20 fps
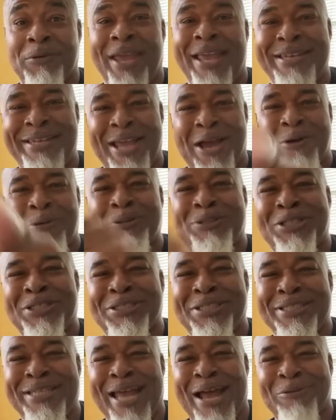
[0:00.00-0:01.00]
They, they go
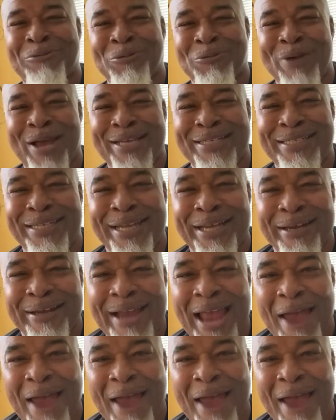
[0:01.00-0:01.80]
Gigi Natural right there.